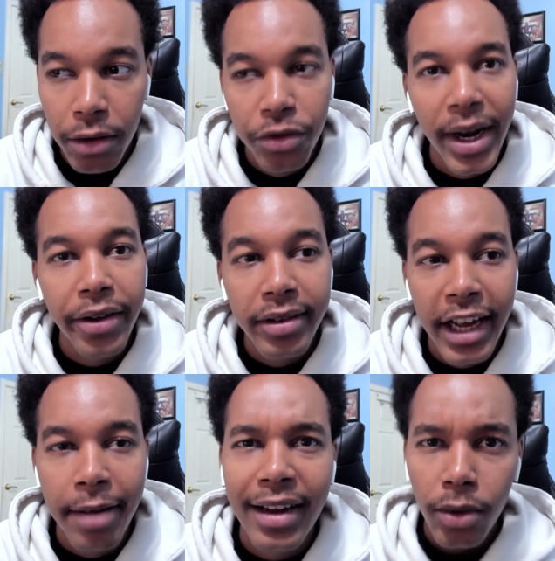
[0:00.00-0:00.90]
It was rather
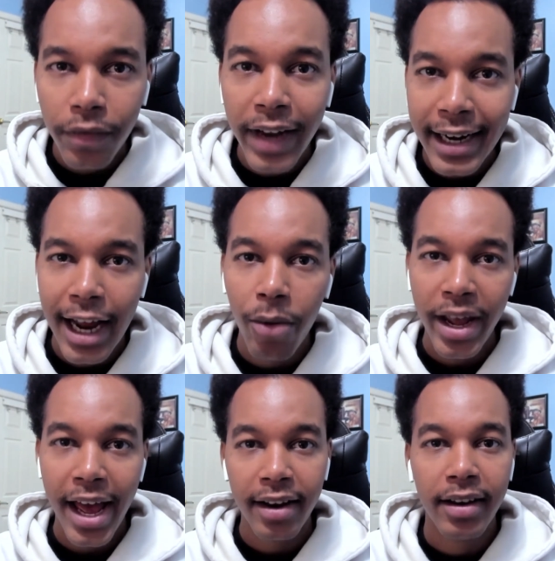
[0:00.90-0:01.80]
tame. I sort of liked how
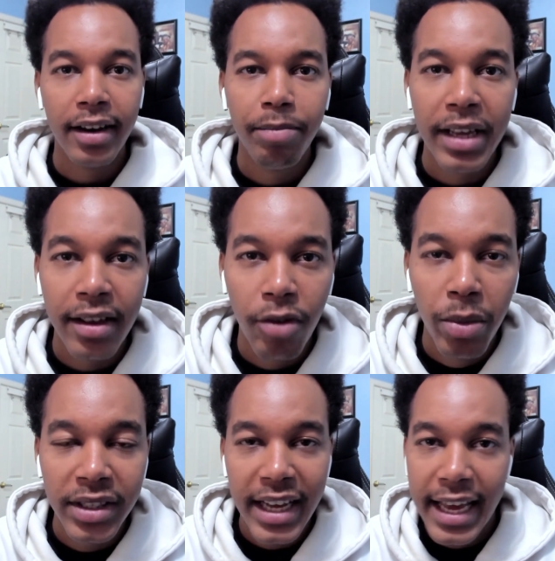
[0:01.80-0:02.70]
we had it be
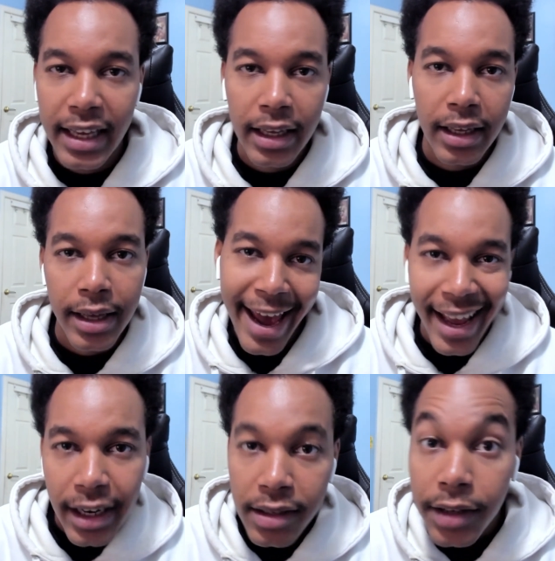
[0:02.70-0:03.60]
almost Hickey
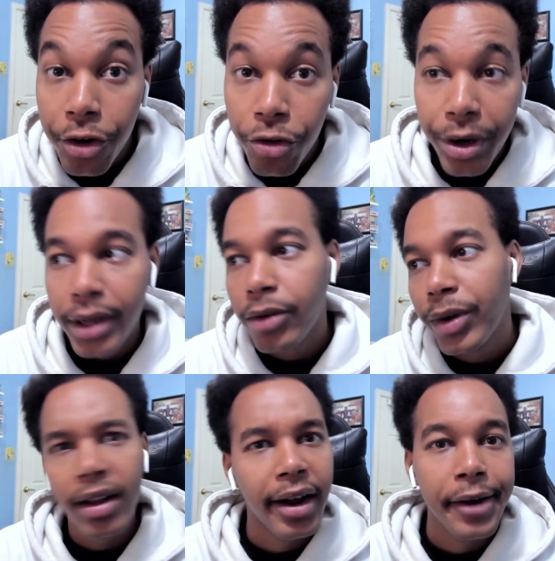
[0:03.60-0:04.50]
Annie centric. We
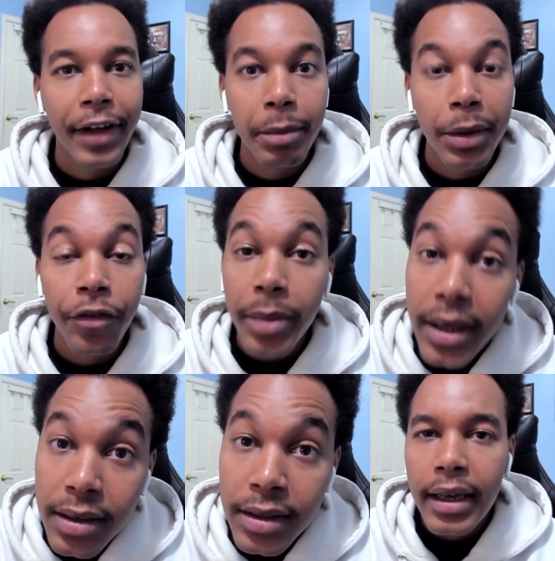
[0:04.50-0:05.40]
got a lot of development from
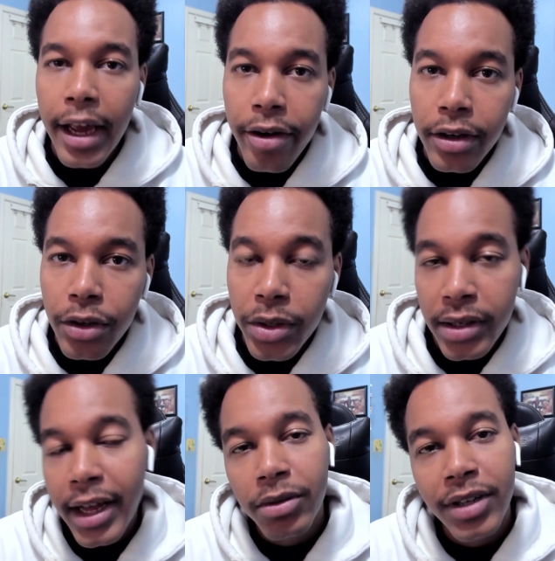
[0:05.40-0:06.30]
his character, which
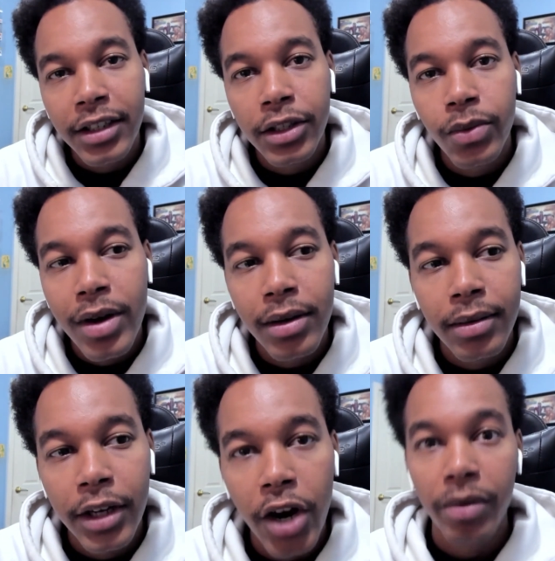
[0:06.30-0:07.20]
I thought was actually
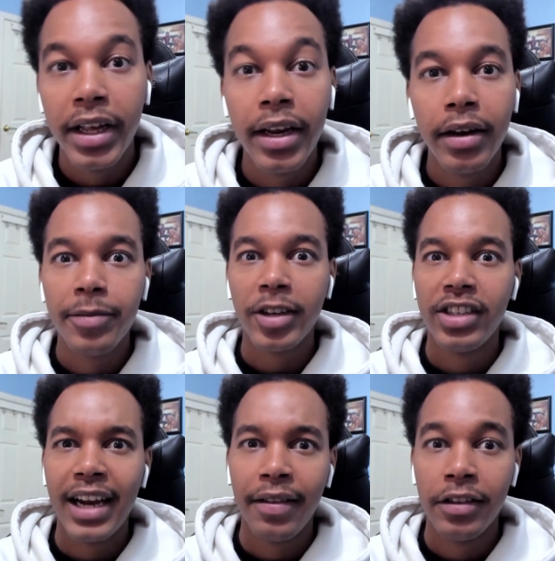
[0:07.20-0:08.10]
well, you know, needed,
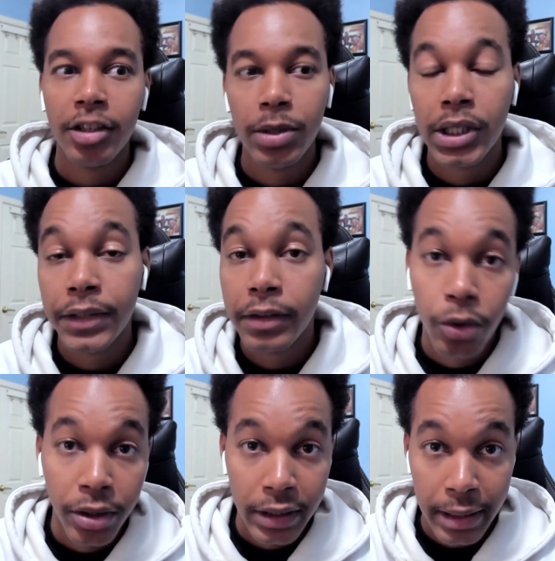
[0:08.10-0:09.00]
especially now that he's gonna be serving
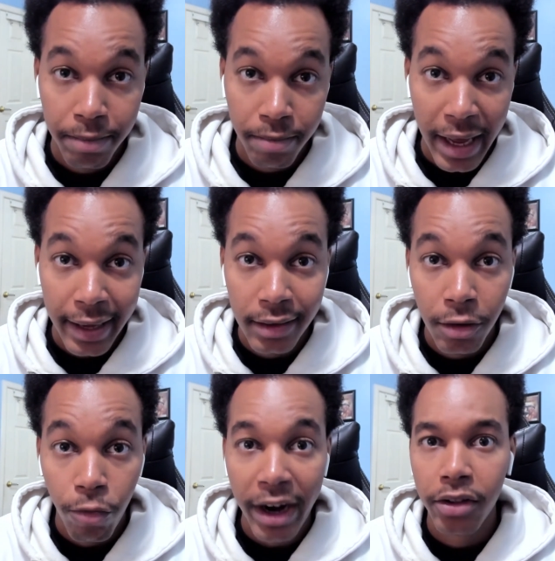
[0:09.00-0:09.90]
more as a, I guess,
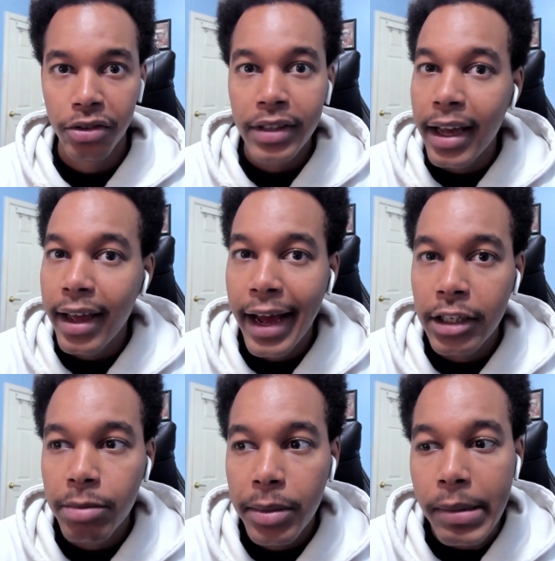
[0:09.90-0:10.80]
regular staying
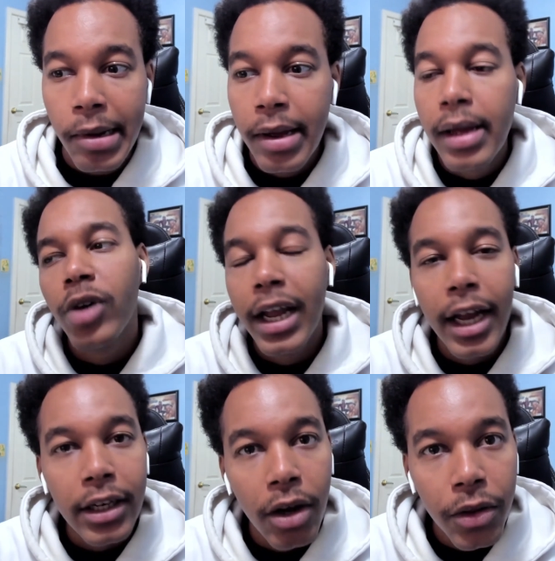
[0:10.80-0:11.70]
cast member. So I
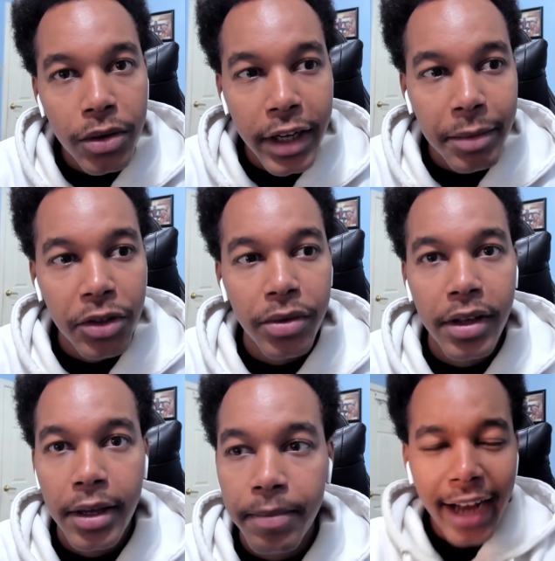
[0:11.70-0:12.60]
liked all those elements with
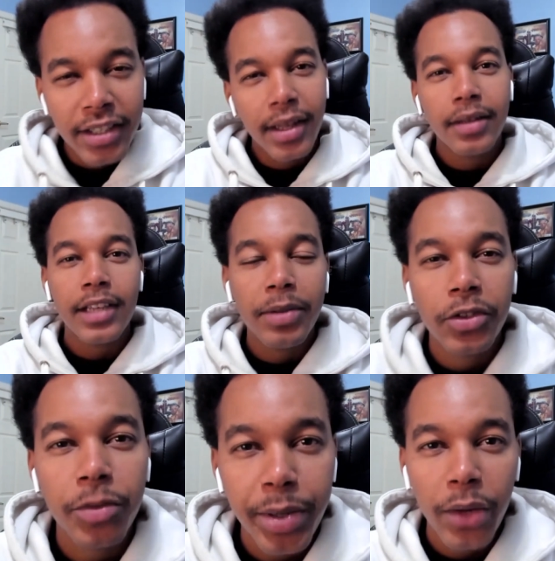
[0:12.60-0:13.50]
him. I actually thought this
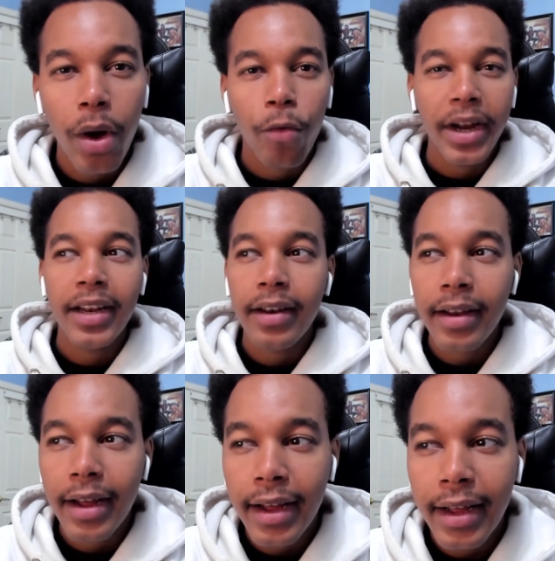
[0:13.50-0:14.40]
episode was pretty well
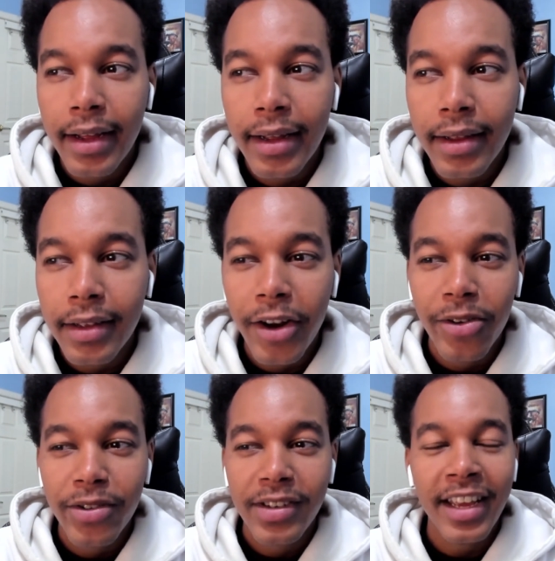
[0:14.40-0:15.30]
written. Uh, you
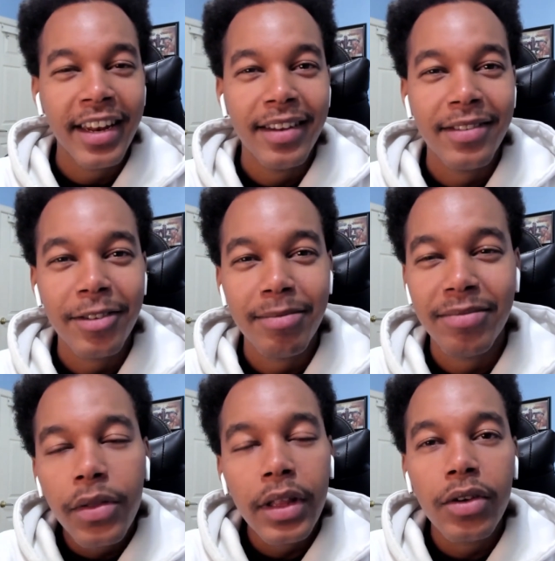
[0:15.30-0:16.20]
know, sneak it in some.
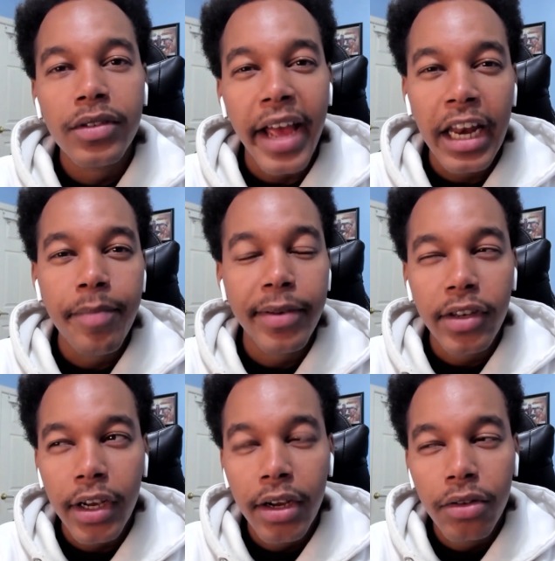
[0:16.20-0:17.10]
I don't think there's any
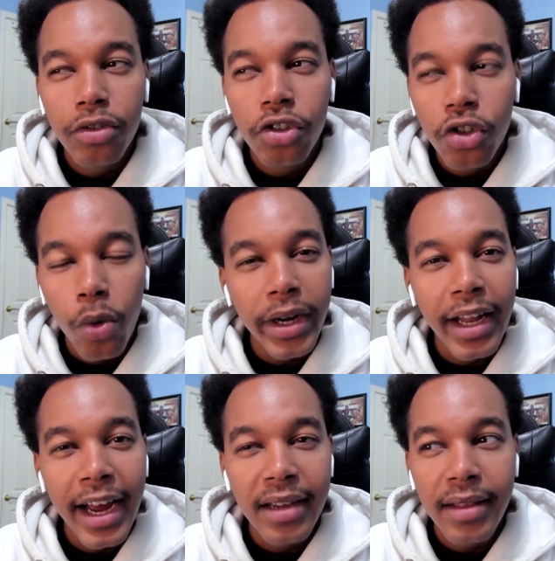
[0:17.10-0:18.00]
particular
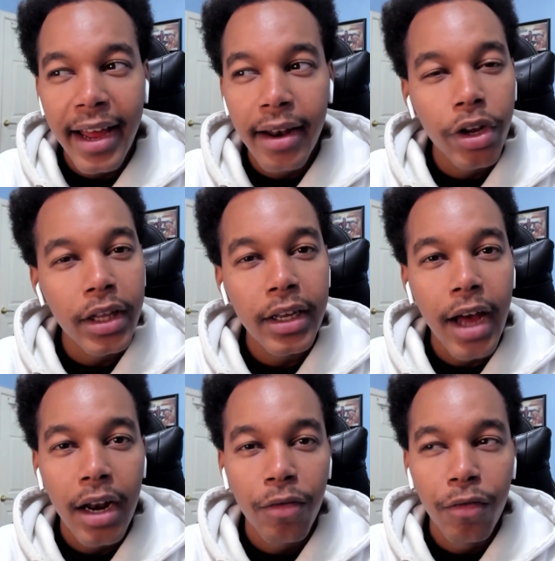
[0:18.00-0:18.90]
storyline that really
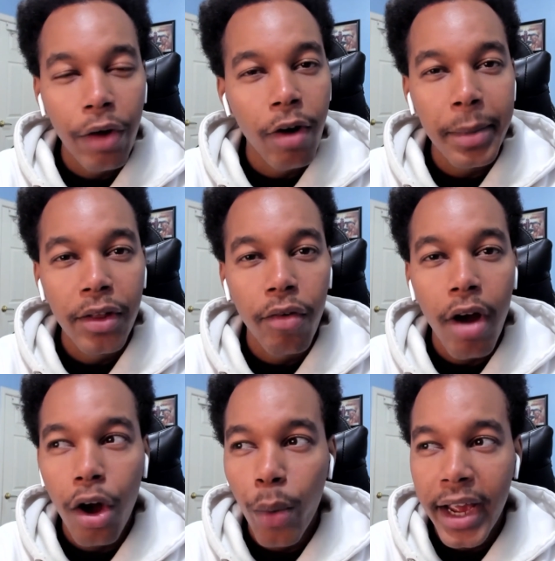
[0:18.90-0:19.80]
kind of rubbed me the
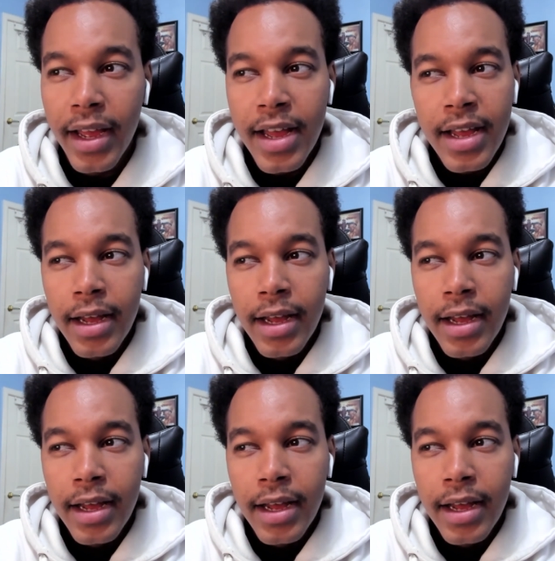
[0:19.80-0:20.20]
wrong way.